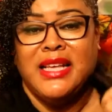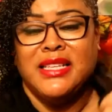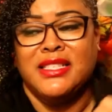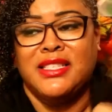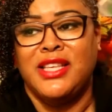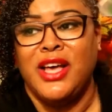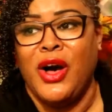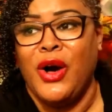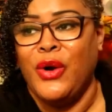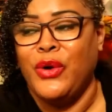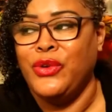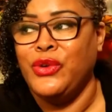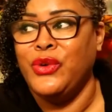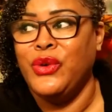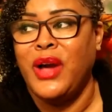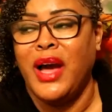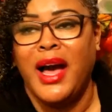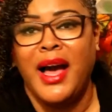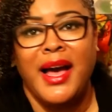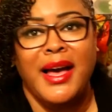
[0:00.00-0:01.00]
So
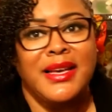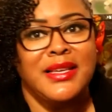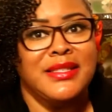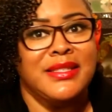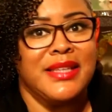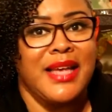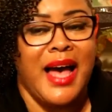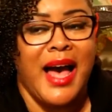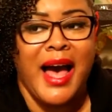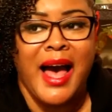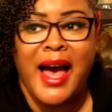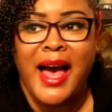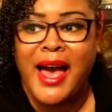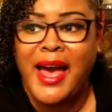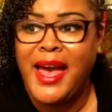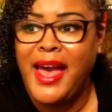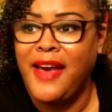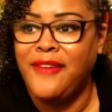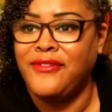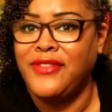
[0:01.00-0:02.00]
you guys,
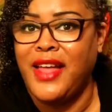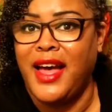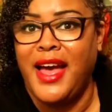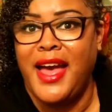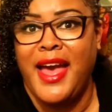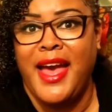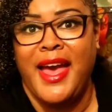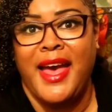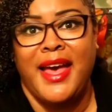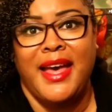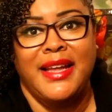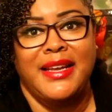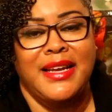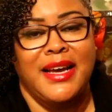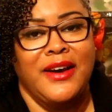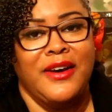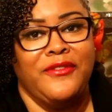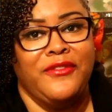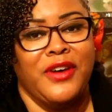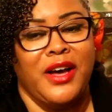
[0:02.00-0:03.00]
I have not had
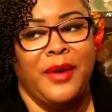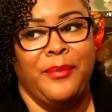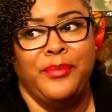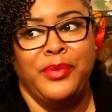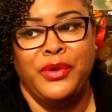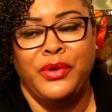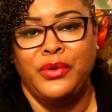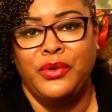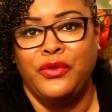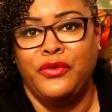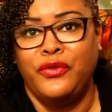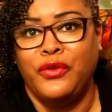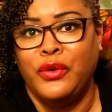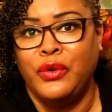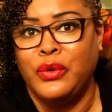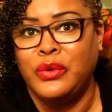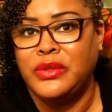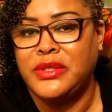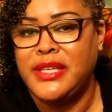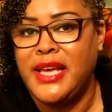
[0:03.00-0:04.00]
a, a,
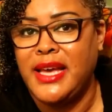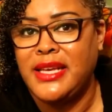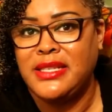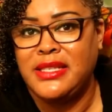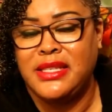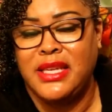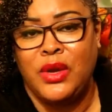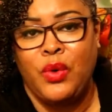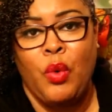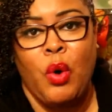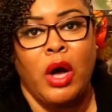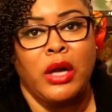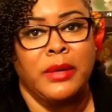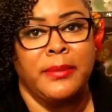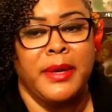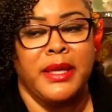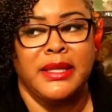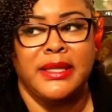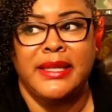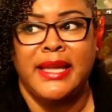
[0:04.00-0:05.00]
beautiful tasting
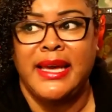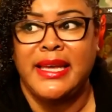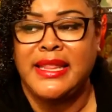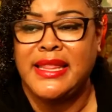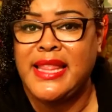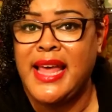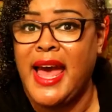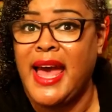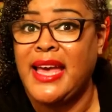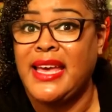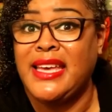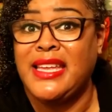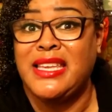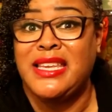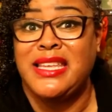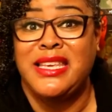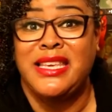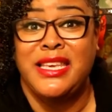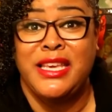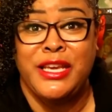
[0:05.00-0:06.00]
watermelon like that
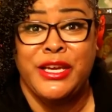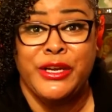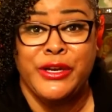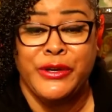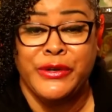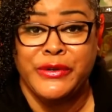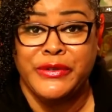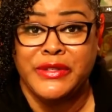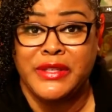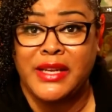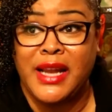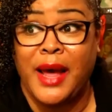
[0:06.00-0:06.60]
in years.